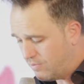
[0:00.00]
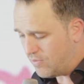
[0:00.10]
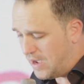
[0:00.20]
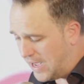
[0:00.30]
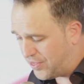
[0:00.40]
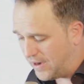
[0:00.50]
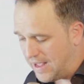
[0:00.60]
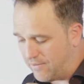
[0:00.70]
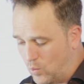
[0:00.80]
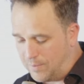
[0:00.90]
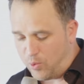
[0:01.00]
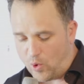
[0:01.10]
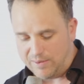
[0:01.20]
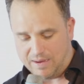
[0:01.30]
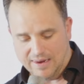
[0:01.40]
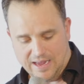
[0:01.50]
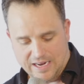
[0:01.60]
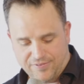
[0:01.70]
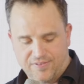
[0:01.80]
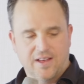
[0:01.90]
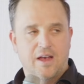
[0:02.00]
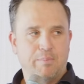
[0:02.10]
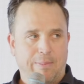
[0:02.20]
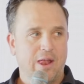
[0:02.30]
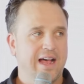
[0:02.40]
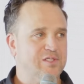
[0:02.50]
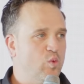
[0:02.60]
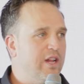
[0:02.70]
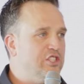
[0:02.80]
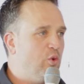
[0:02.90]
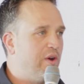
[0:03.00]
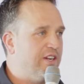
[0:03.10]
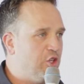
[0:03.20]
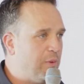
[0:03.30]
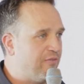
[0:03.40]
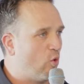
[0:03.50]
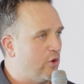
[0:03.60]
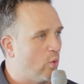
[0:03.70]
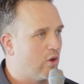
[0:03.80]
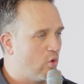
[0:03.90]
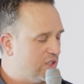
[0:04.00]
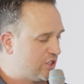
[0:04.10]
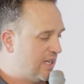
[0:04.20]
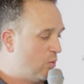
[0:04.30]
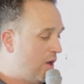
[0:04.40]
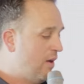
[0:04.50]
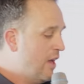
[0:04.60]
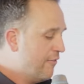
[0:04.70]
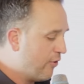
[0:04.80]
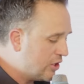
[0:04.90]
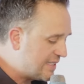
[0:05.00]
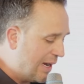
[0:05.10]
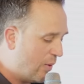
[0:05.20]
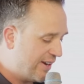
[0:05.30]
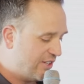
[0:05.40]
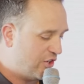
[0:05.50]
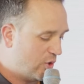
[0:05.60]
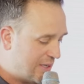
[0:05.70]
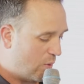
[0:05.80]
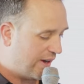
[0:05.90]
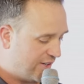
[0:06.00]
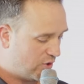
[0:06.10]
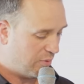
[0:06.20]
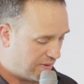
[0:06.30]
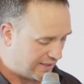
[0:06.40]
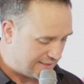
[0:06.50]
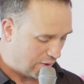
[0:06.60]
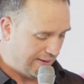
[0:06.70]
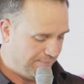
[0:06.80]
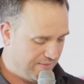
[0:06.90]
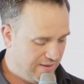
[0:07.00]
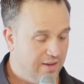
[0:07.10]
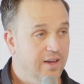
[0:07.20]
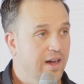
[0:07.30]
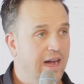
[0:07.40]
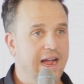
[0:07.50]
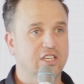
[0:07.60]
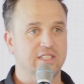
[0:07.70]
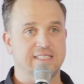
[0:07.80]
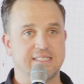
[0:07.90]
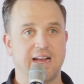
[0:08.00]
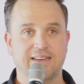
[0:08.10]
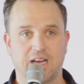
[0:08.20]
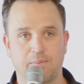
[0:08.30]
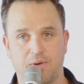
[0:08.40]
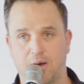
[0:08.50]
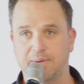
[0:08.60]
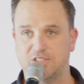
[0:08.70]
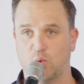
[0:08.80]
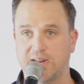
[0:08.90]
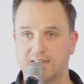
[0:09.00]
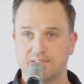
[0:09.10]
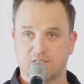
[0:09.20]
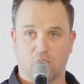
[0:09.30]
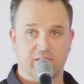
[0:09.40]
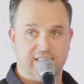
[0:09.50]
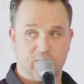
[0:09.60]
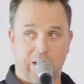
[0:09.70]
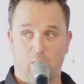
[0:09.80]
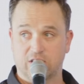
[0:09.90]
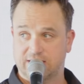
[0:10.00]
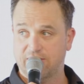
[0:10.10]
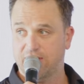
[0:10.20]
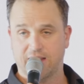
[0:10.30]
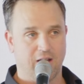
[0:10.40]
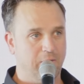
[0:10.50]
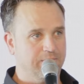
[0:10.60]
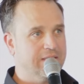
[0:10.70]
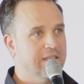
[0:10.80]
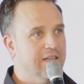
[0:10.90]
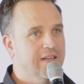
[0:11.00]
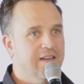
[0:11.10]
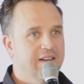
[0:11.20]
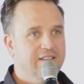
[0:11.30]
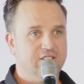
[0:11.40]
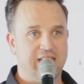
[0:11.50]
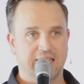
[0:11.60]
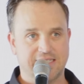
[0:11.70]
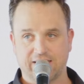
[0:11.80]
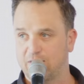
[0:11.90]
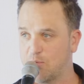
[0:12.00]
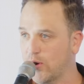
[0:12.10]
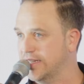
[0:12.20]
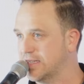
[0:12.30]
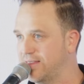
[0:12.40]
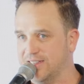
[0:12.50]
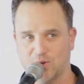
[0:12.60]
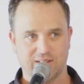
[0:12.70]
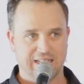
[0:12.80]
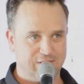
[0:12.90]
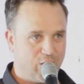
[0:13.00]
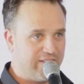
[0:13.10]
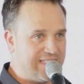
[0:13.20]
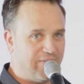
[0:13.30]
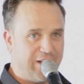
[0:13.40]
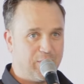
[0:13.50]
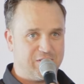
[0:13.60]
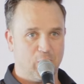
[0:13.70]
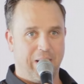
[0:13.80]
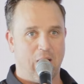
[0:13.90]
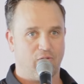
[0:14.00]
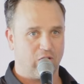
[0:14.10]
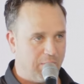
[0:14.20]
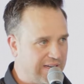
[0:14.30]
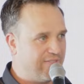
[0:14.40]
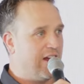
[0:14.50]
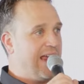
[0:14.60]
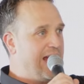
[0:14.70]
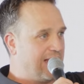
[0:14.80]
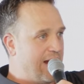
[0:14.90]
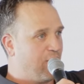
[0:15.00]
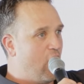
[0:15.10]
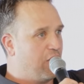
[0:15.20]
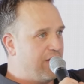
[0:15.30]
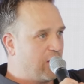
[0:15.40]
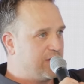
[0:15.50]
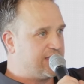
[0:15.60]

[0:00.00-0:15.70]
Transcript: I thought at one point in my life, people asked, What did you want to do before you were a Christian? Well, first thing I wanted to do is I wanted to go to the military. I actually signed up uh, between services when I watched that video just enlisted at the Marines, I think, during that service. That video was so powerful. Come on, give God a hand clap for all the veterans